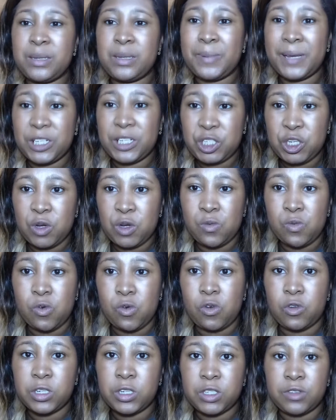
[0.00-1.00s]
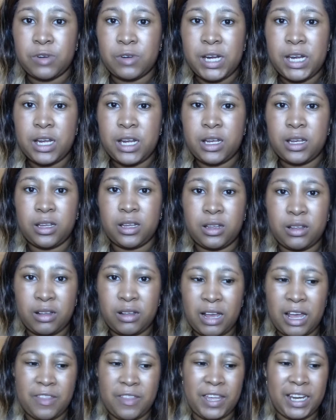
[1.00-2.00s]
bit too watery,
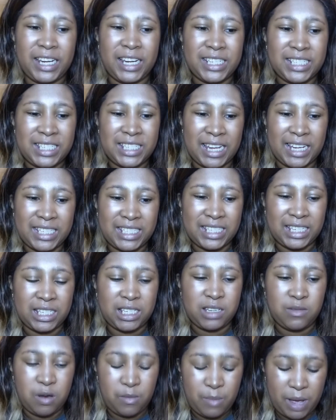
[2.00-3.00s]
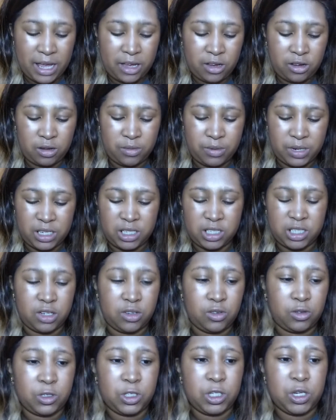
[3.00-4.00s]
and then it sets into my makeup. It
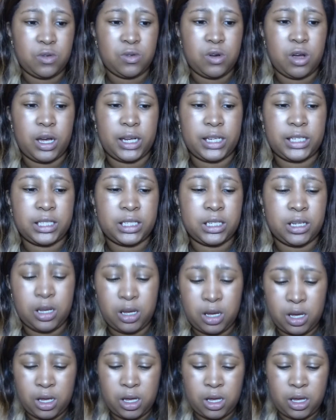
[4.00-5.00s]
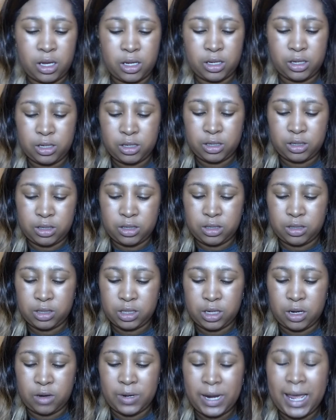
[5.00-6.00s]
doesn't look too nice.
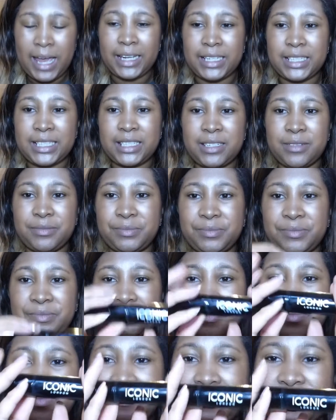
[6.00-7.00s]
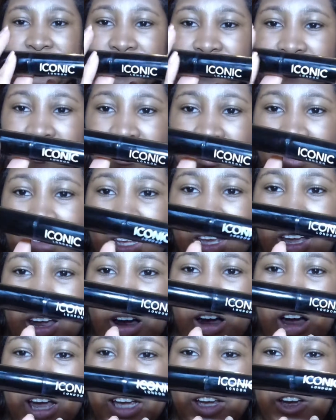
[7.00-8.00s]
So next,
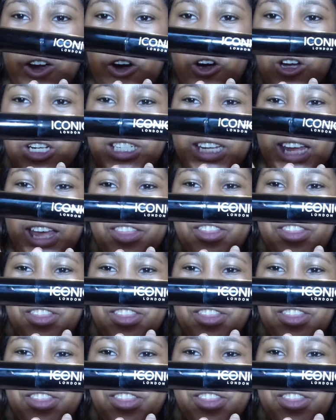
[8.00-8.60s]
I got